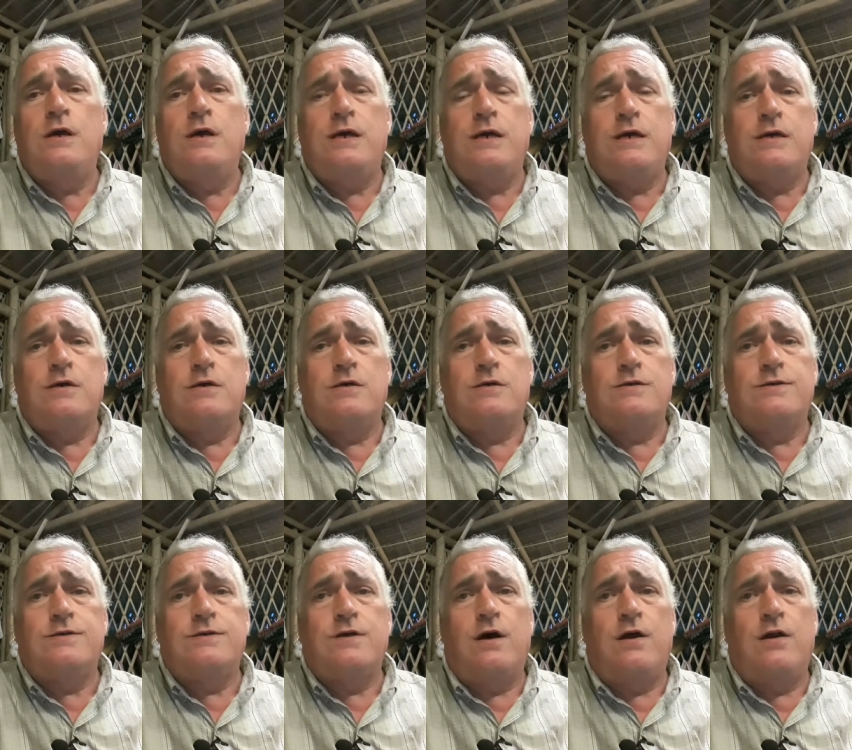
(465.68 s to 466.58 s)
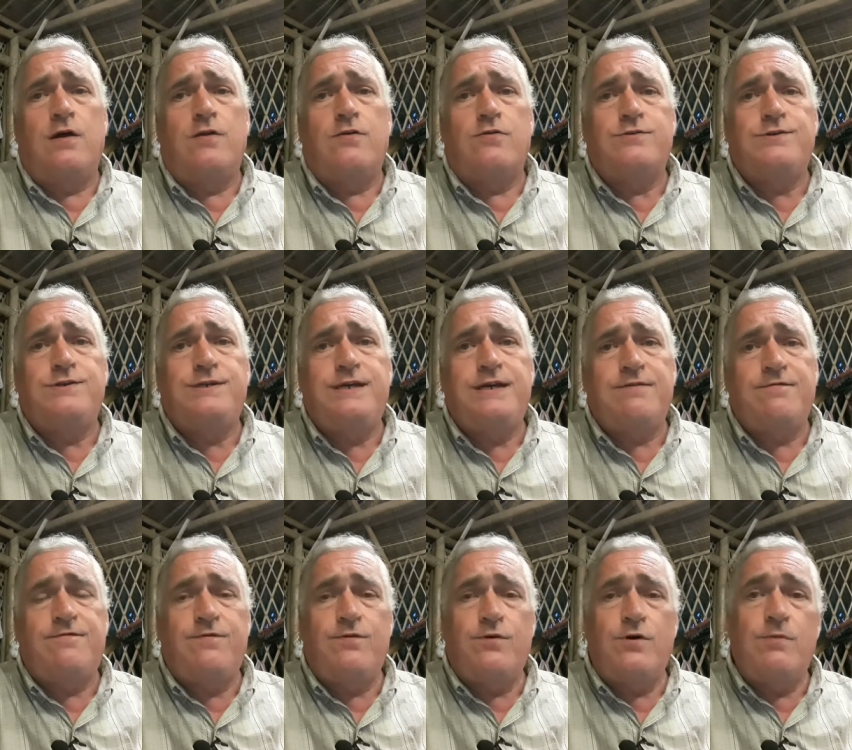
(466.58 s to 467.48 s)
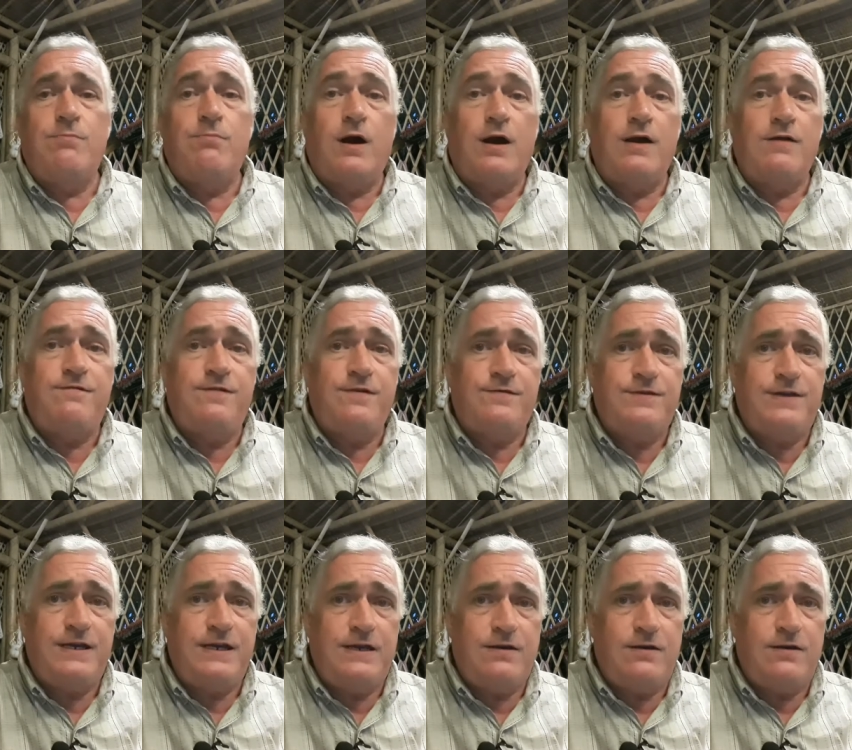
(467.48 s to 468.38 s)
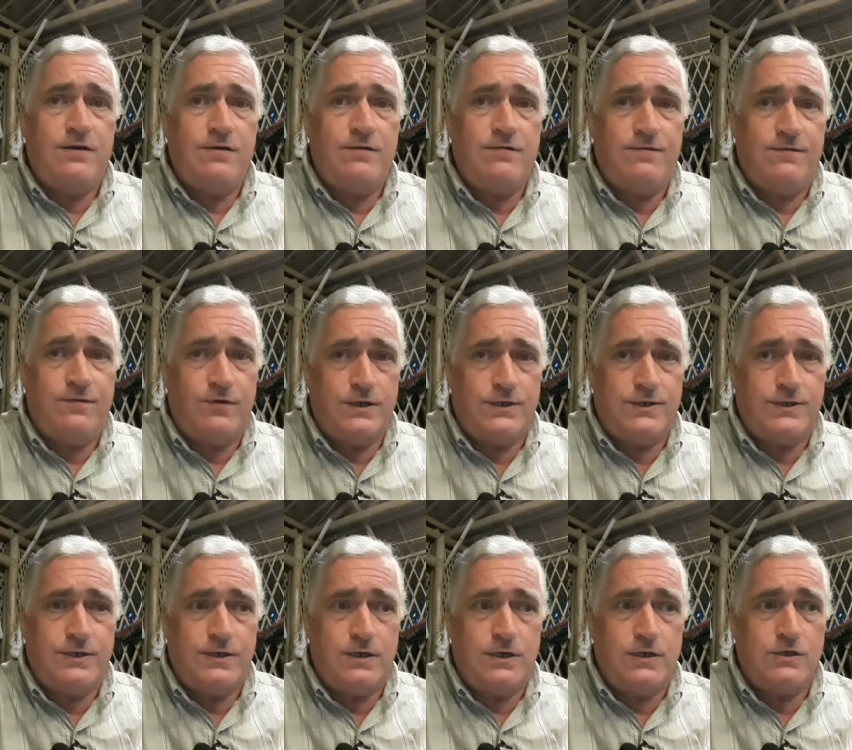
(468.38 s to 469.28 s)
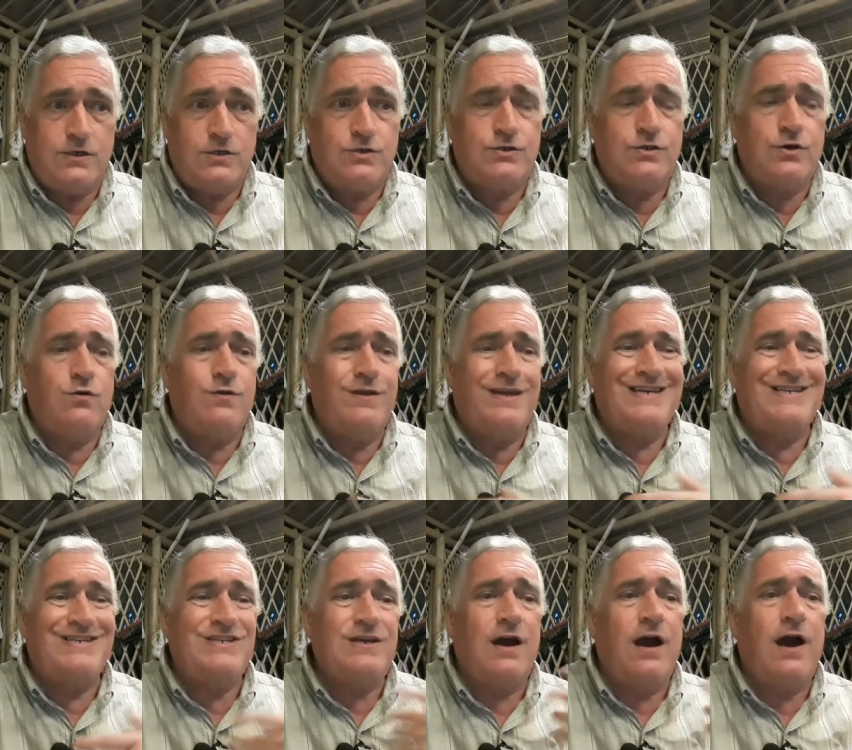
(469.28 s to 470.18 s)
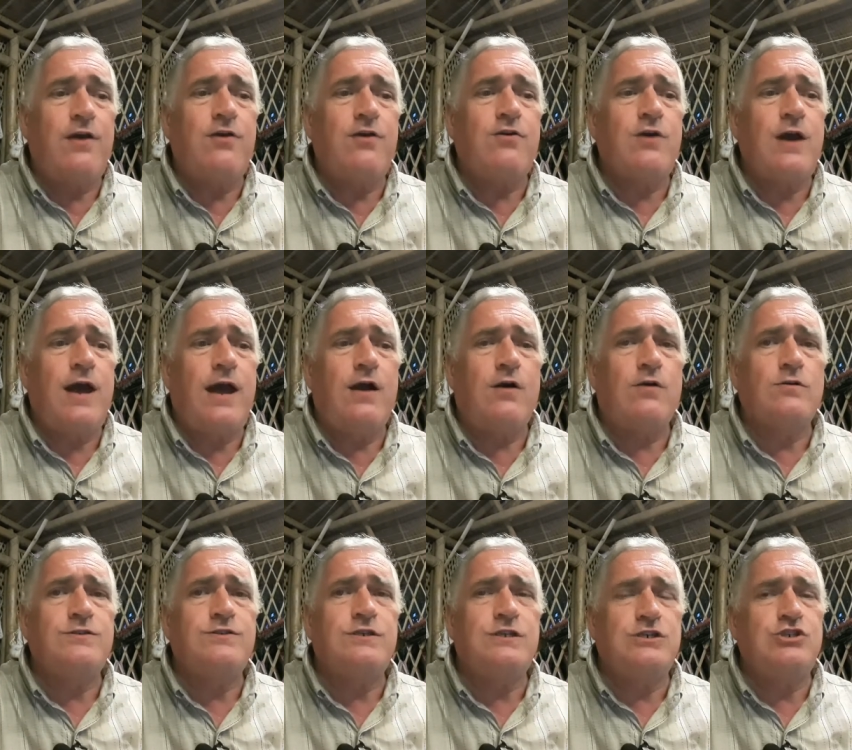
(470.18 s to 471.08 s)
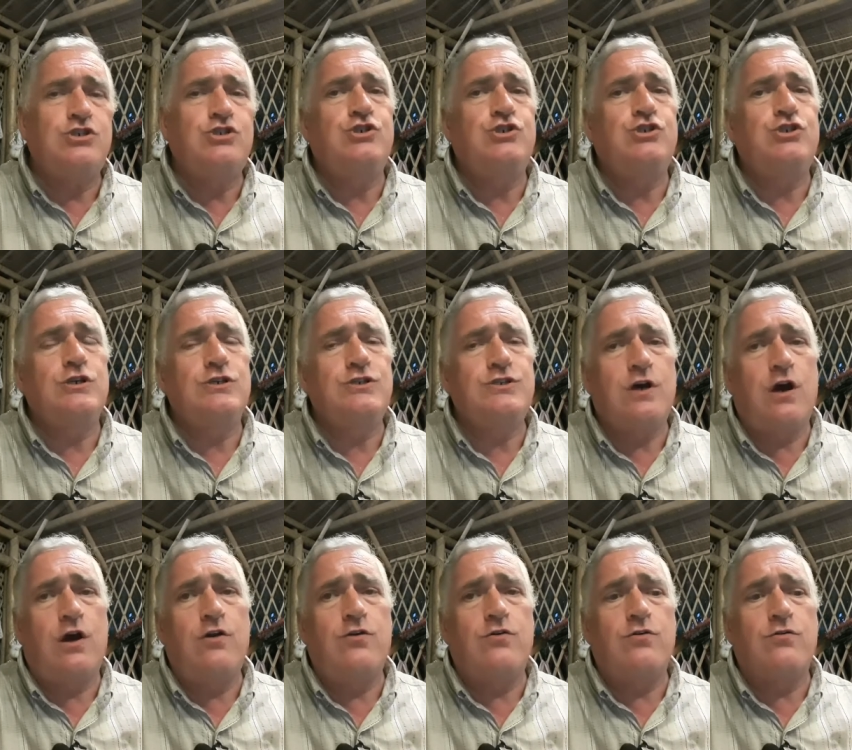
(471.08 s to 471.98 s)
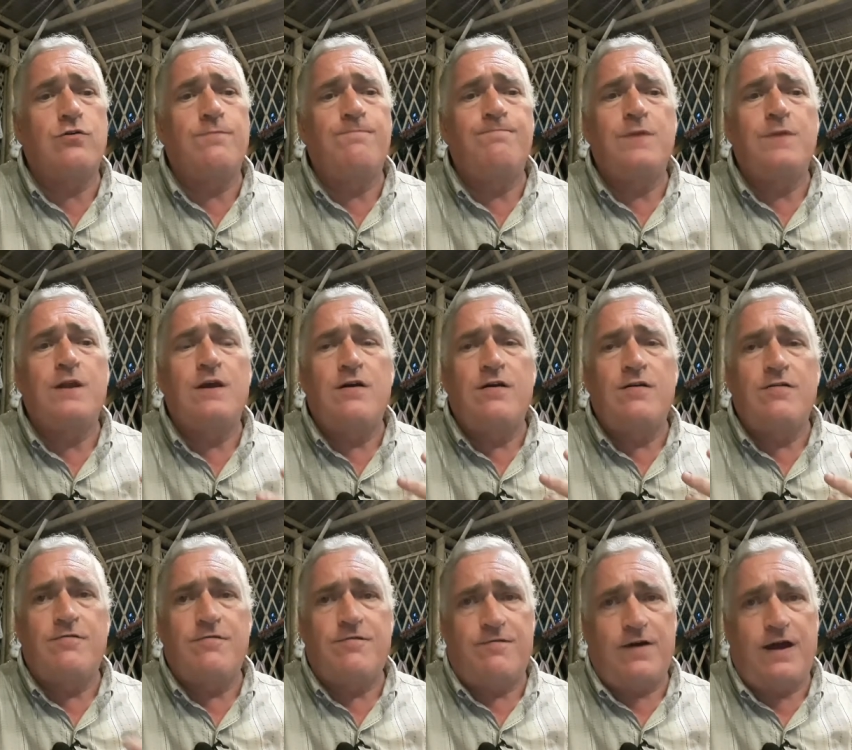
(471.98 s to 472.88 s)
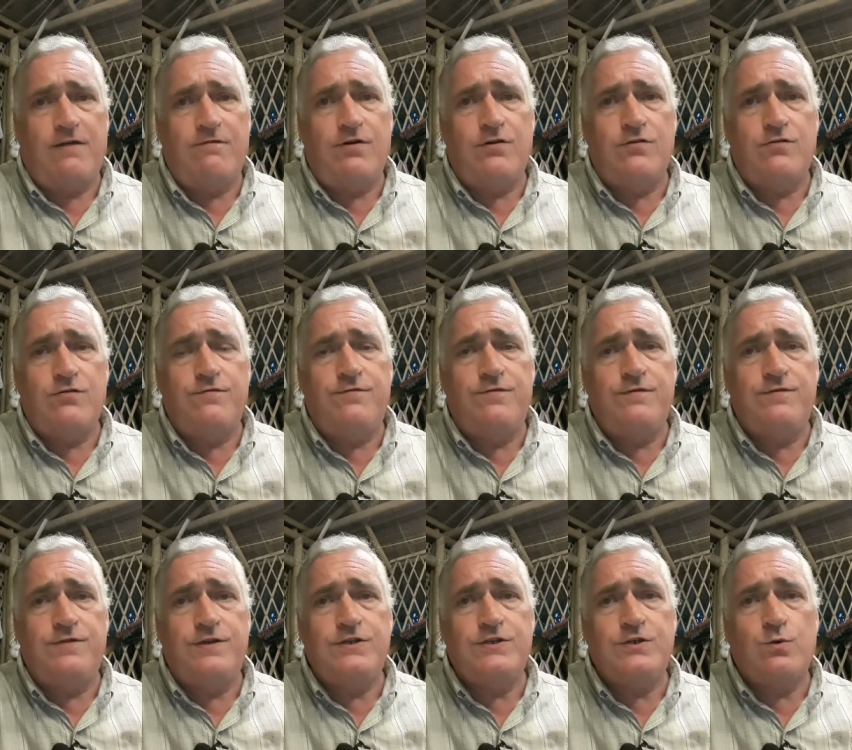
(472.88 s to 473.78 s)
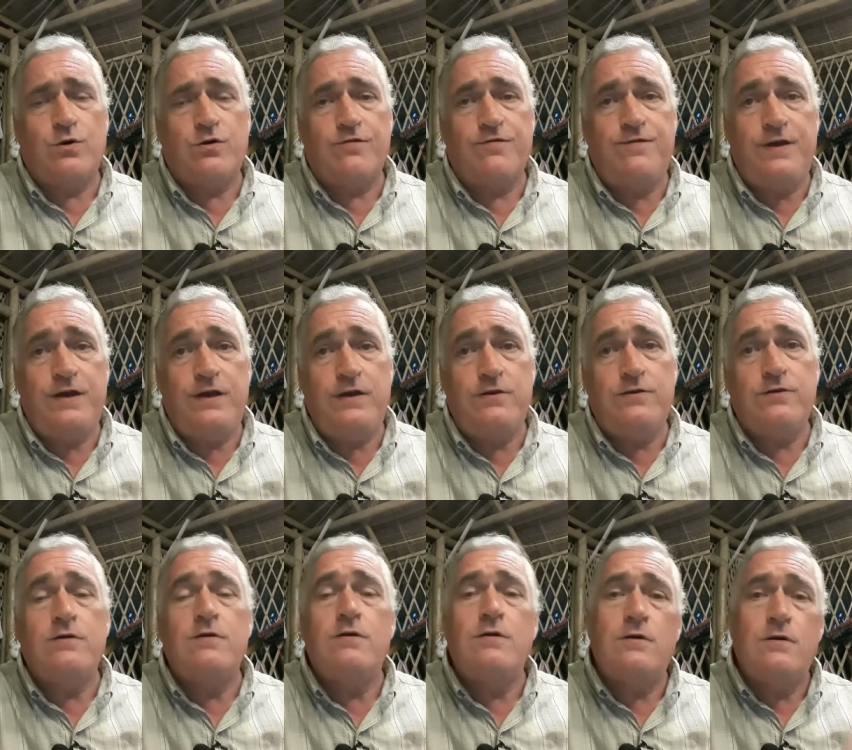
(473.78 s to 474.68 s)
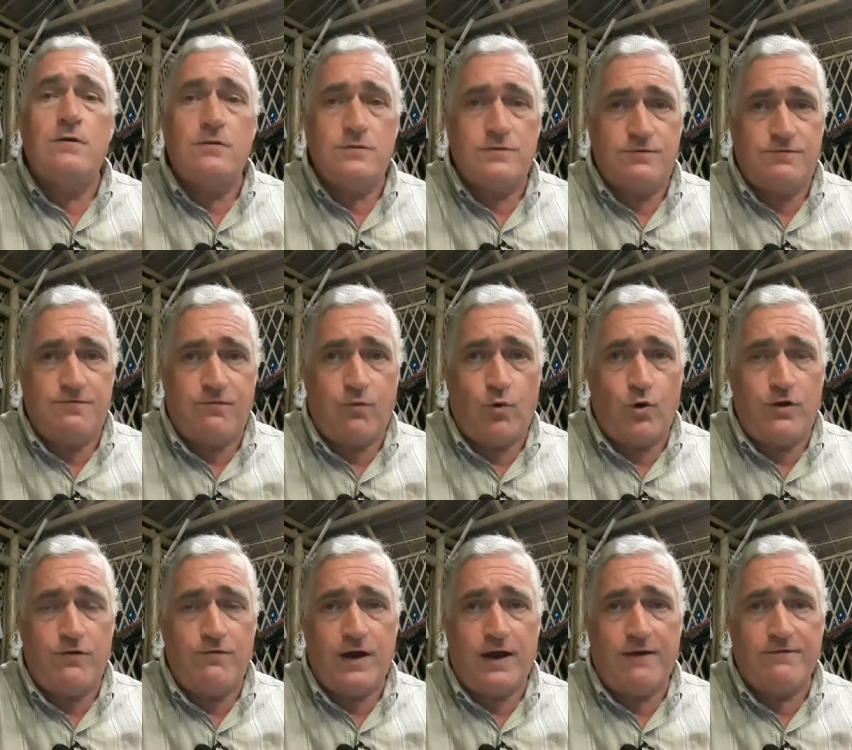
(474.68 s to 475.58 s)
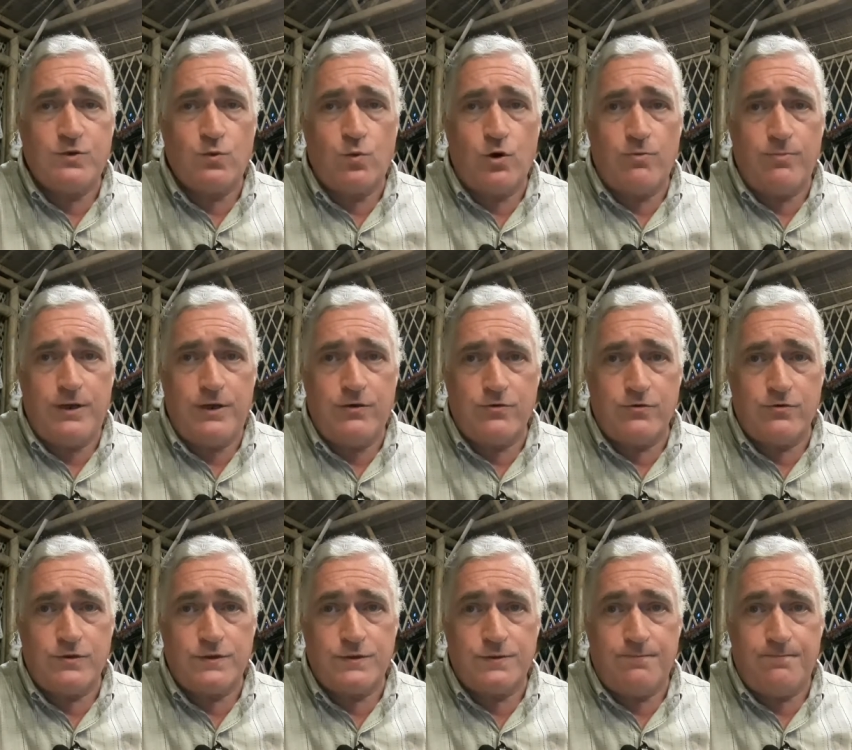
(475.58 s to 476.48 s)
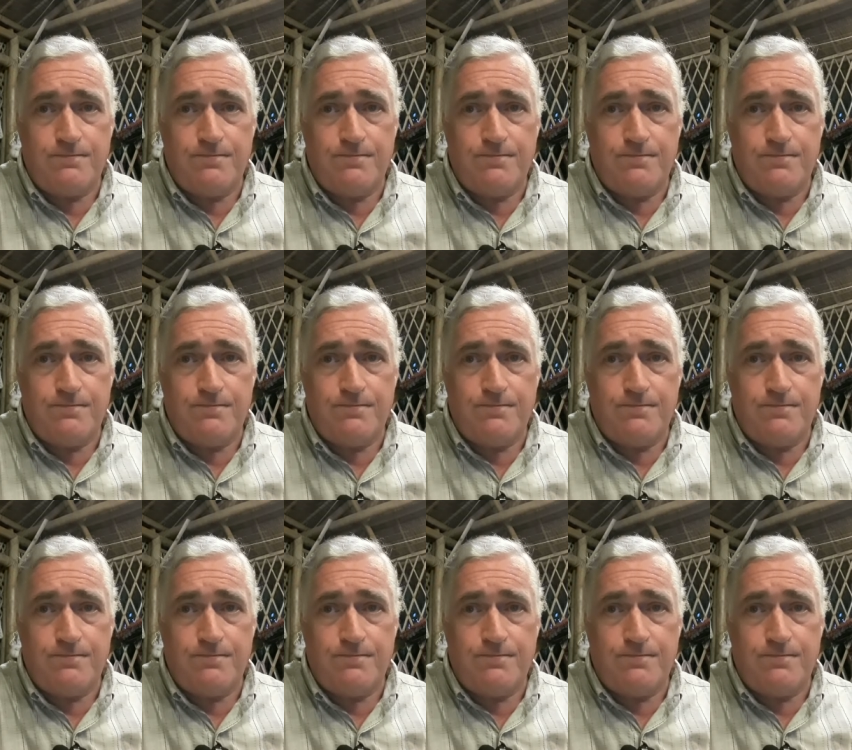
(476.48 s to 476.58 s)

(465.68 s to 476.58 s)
is another 10 foot by 15 foot. So the entire house is just under 550 square feet, 45 square meters.